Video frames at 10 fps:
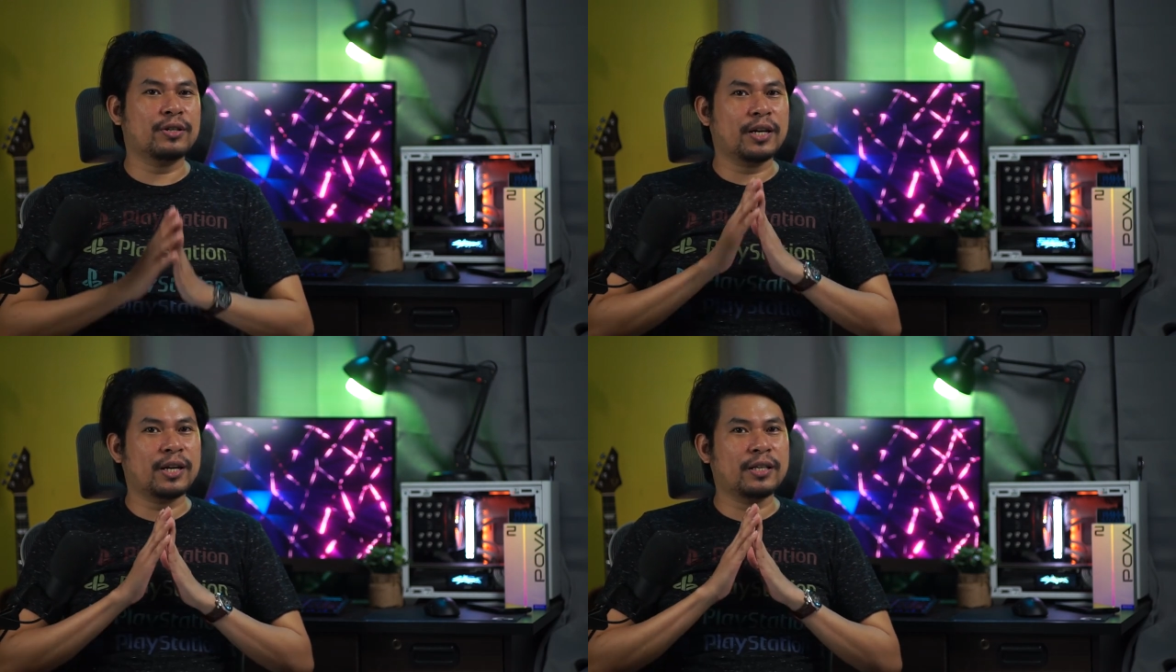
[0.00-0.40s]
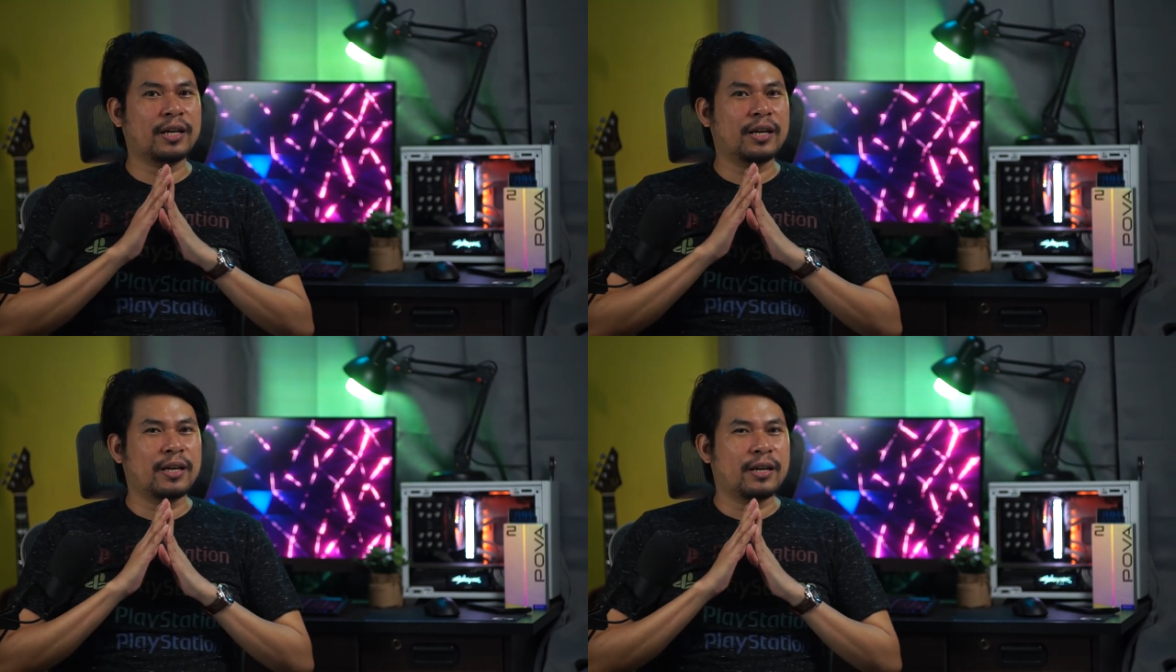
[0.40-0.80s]

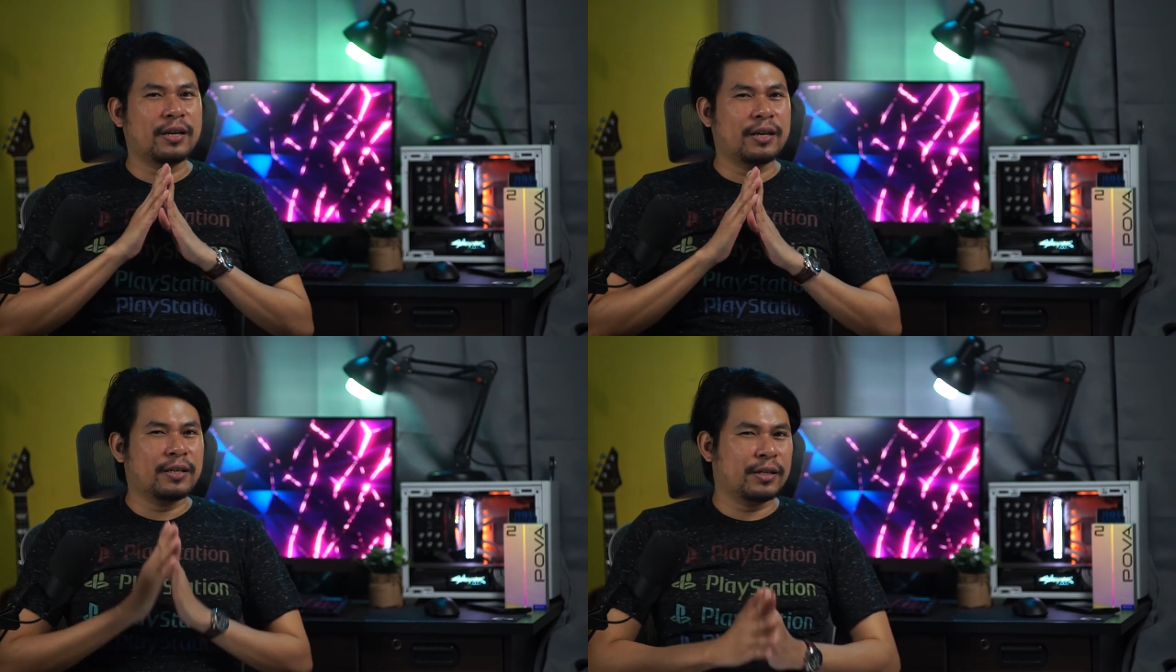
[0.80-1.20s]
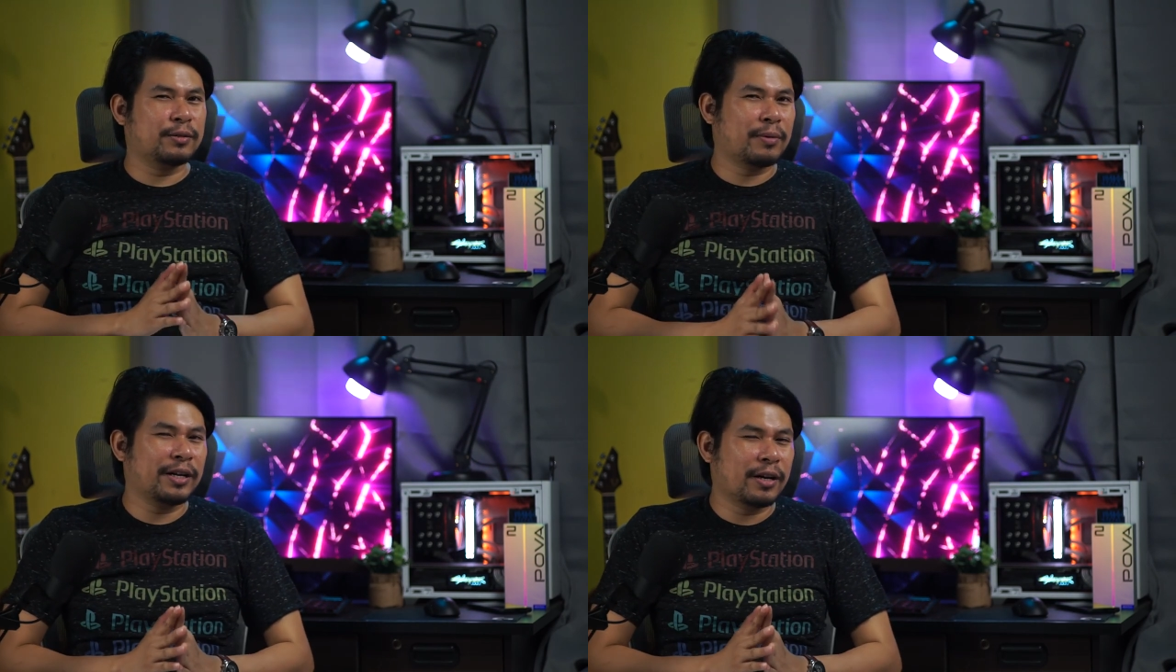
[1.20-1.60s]
then
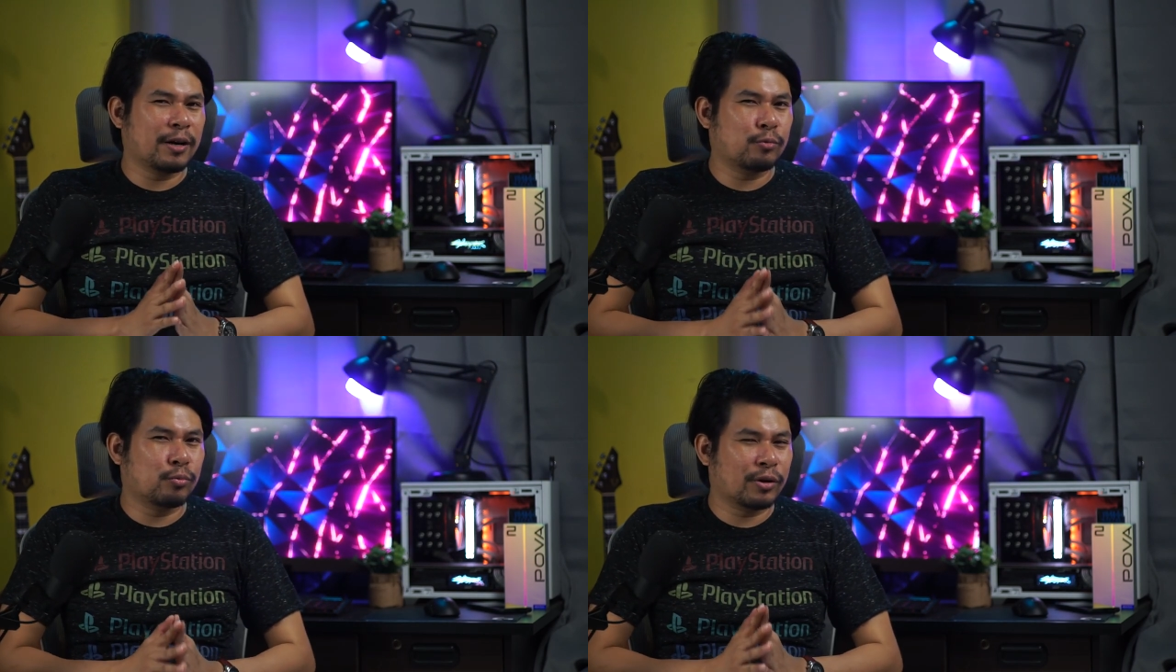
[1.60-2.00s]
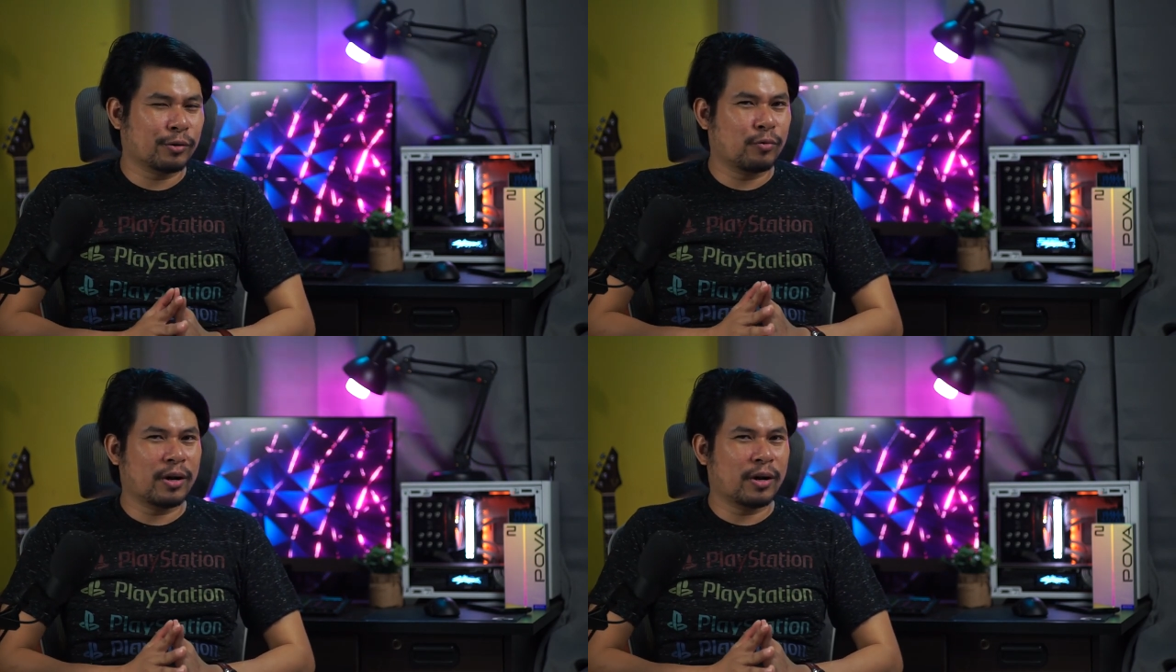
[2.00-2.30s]
this might not work